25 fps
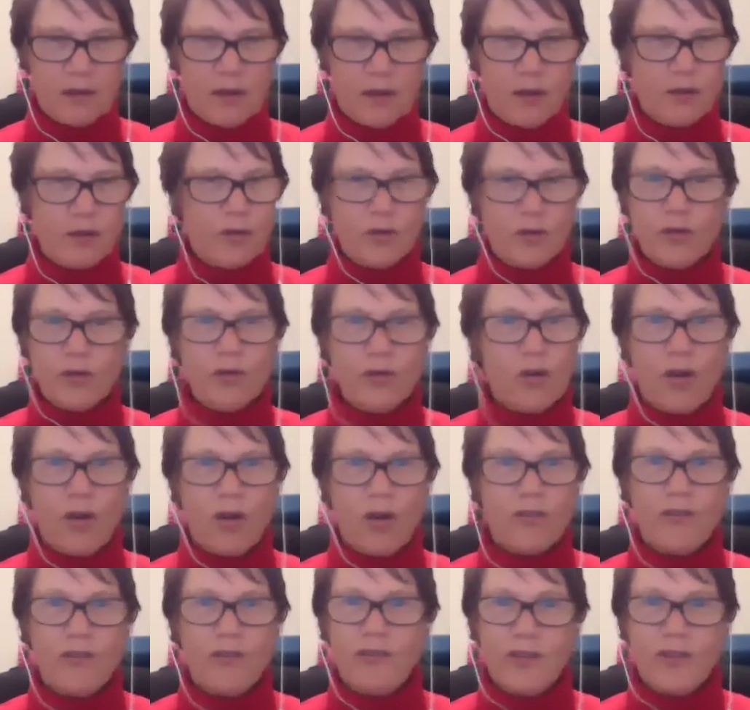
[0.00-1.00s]
I do
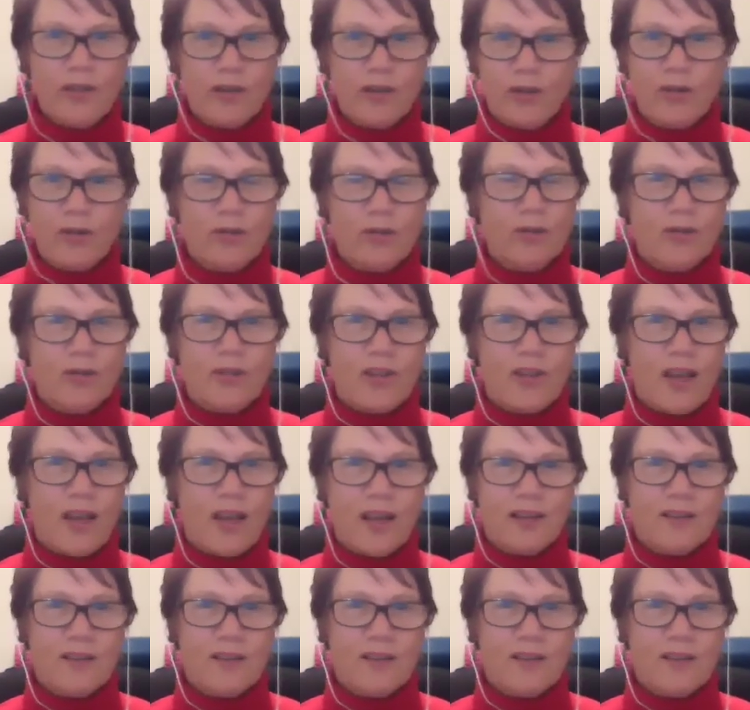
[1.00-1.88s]
not feel that